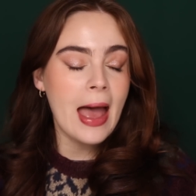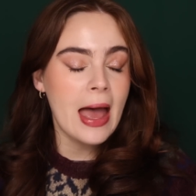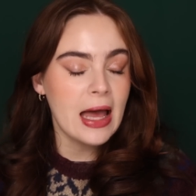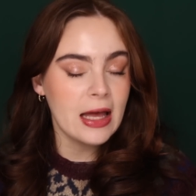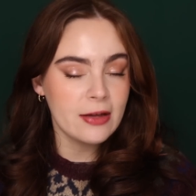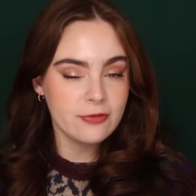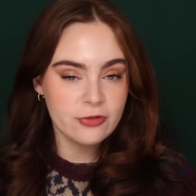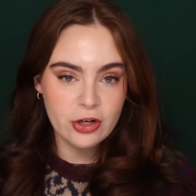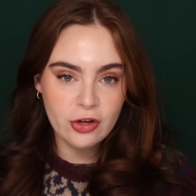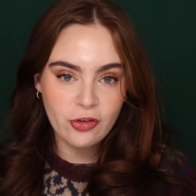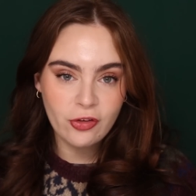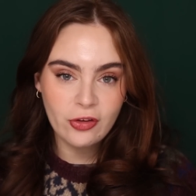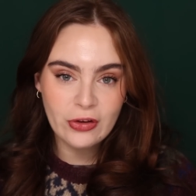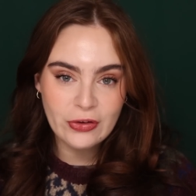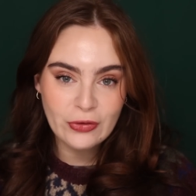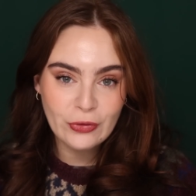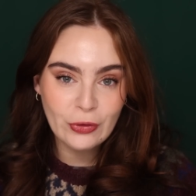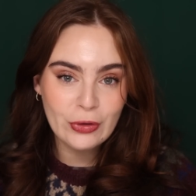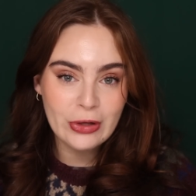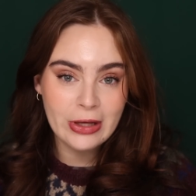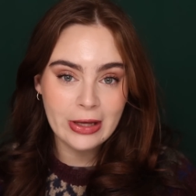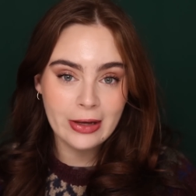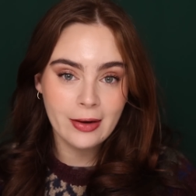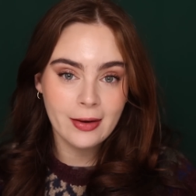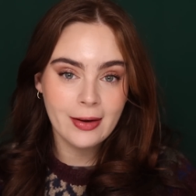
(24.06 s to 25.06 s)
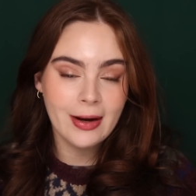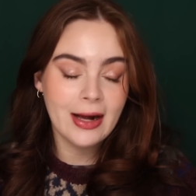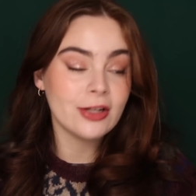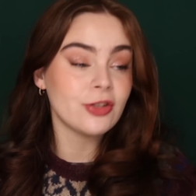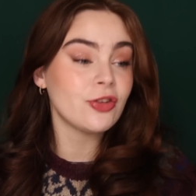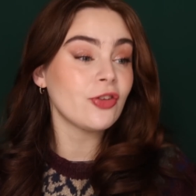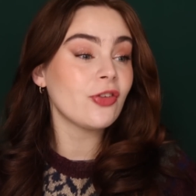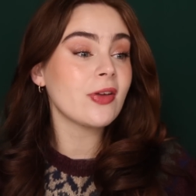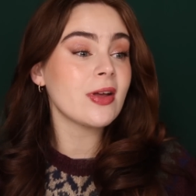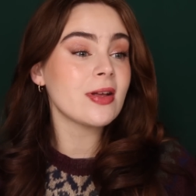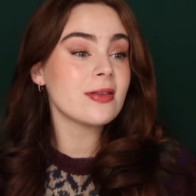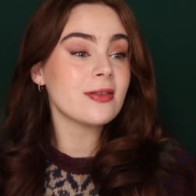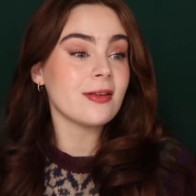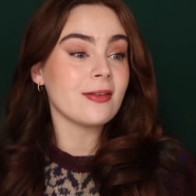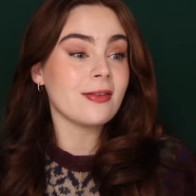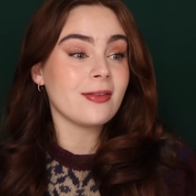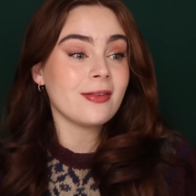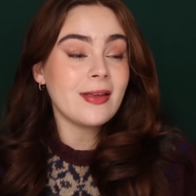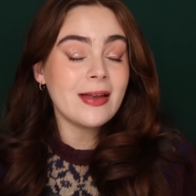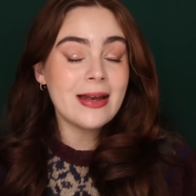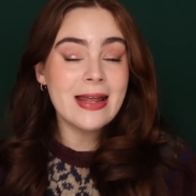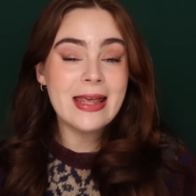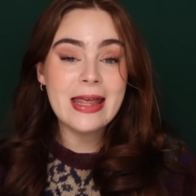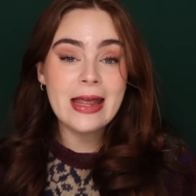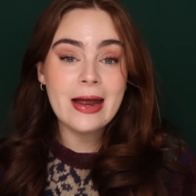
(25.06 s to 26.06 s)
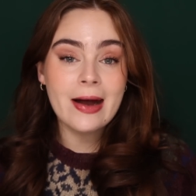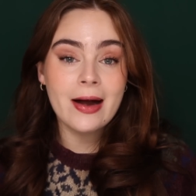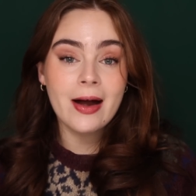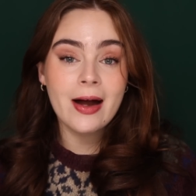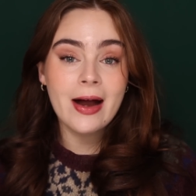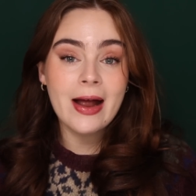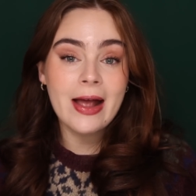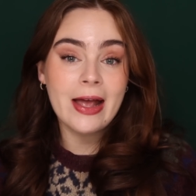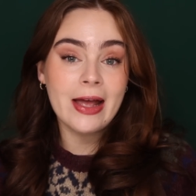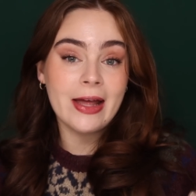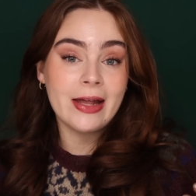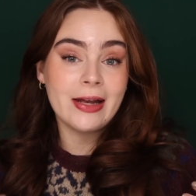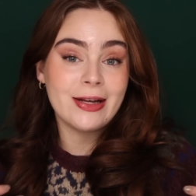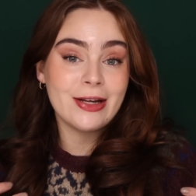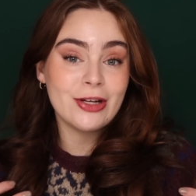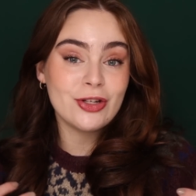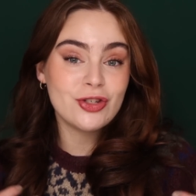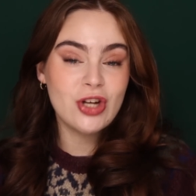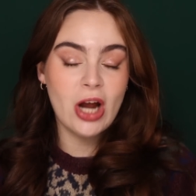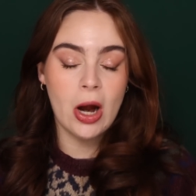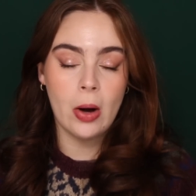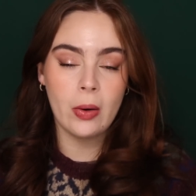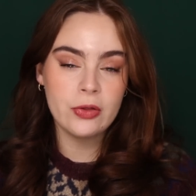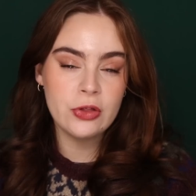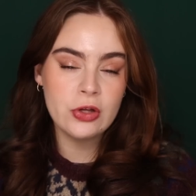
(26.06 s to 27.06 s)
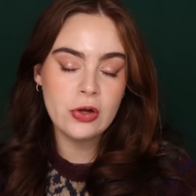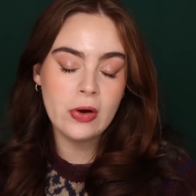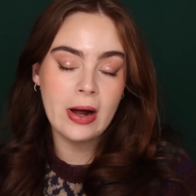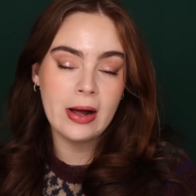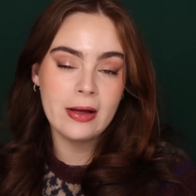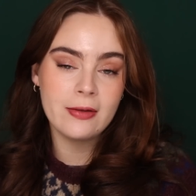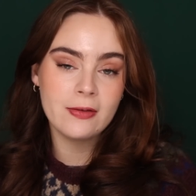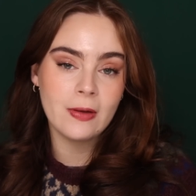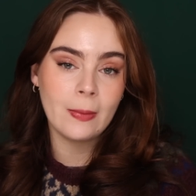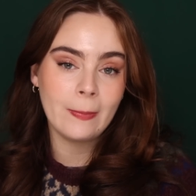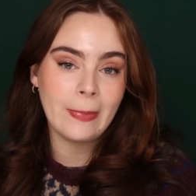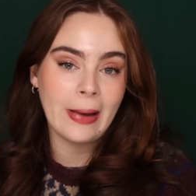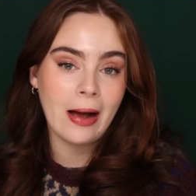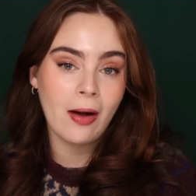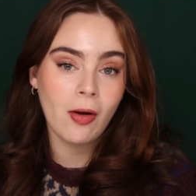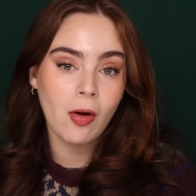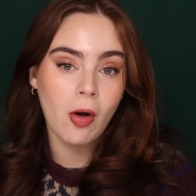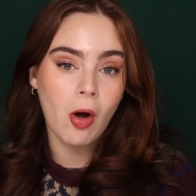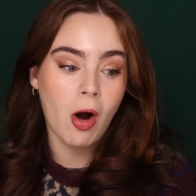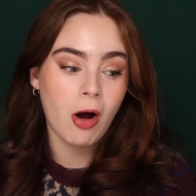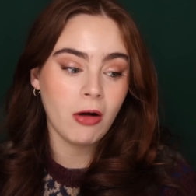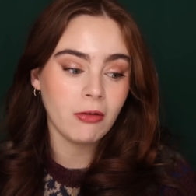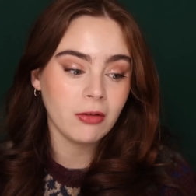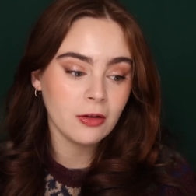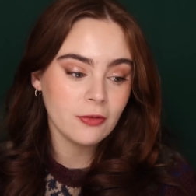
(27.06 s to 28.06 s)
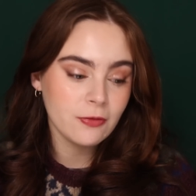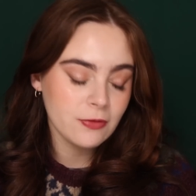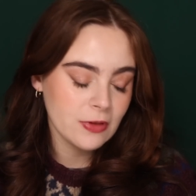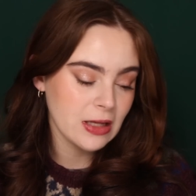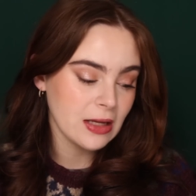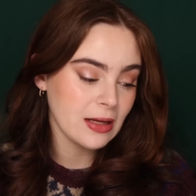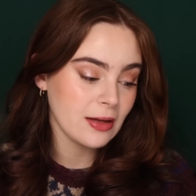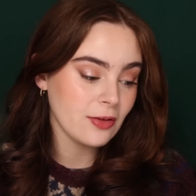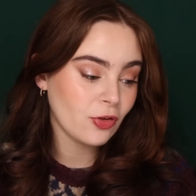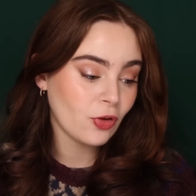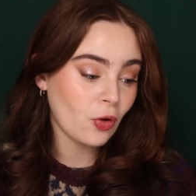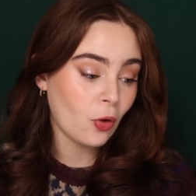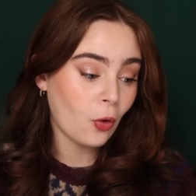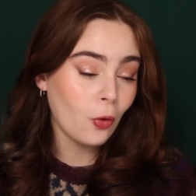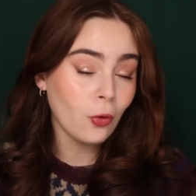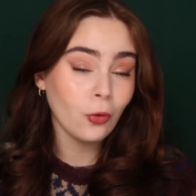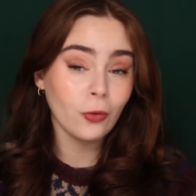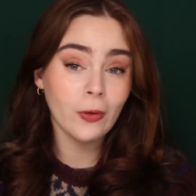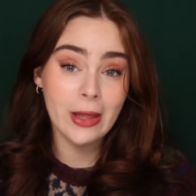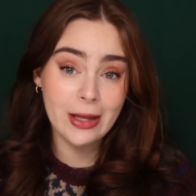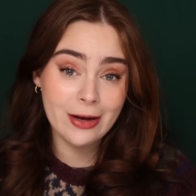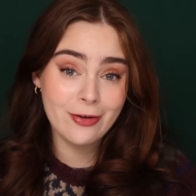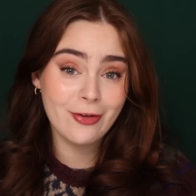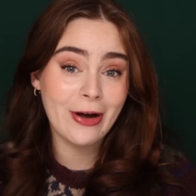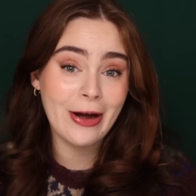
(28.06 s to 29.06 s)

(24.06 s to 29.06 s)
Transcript: every single year. I just get to sit here and chat with you guys about all of these holy